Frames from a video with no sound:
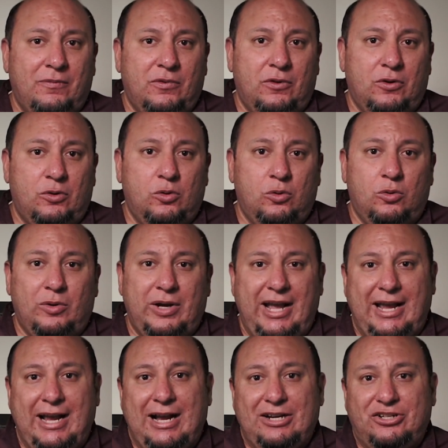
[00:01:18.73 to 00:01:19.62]
the Google
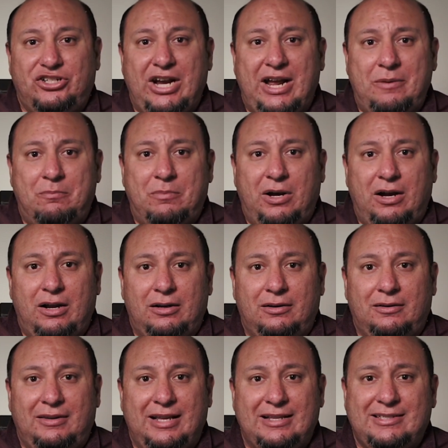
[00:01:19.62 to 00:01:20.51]
AI chatbot
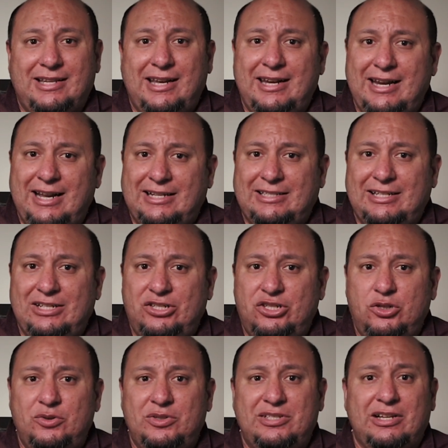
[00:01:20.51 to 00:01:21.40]
that's connected
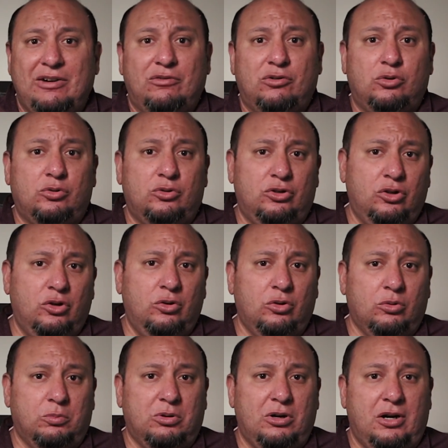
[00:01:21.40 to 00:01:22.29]
to several
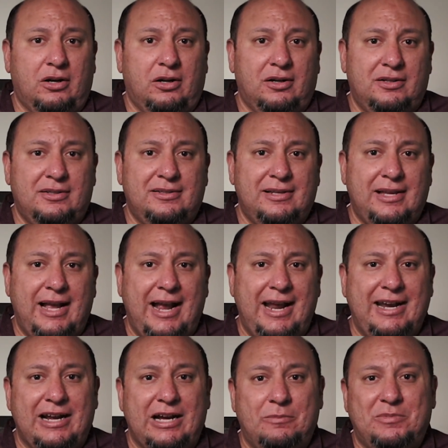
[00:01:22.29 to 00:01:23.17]
Google products
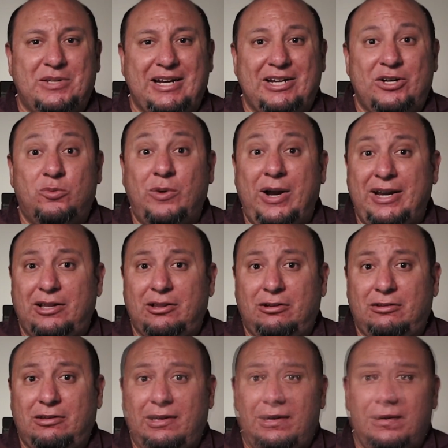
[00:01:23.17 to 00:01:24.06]
and updated
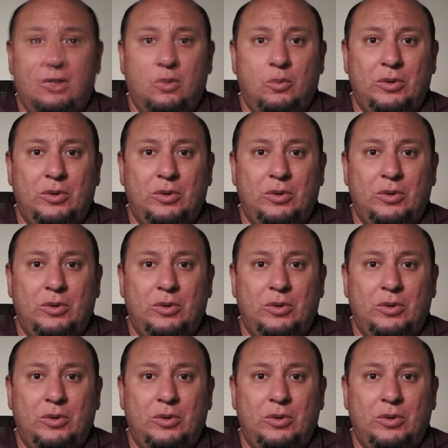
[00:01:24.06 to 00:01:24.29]
regularly.